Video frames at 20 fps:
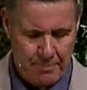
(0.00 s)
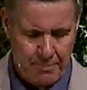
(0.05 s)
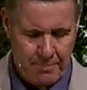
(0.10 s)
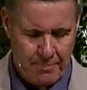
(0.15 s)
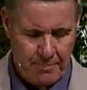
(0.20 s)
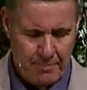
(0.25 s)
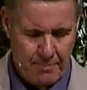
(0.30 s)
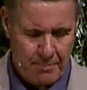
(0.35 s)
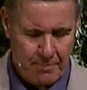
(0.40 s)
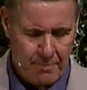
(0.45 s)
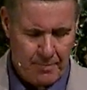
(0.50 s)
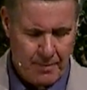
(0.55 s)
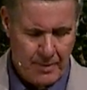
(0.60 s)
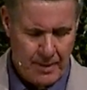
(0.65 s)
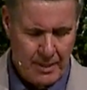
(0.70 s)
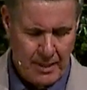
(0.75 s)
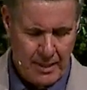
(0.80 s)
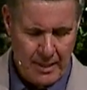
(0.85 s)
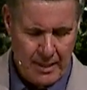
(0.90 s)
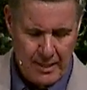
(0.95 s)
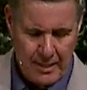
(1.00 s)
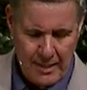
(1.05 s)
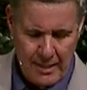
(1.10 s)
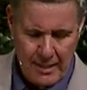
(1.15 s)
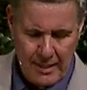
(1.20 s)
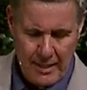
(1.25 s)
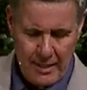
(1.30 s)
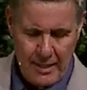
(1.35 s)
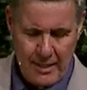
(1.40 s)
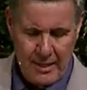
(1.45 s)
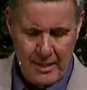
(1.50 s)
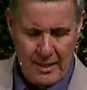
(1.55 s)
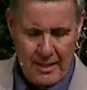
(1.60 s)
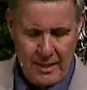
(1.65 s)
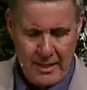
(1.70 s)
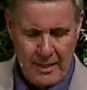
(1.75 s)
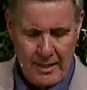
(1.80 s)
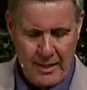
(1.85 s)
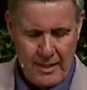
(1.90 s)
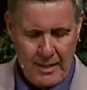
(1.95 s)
(no one is talking)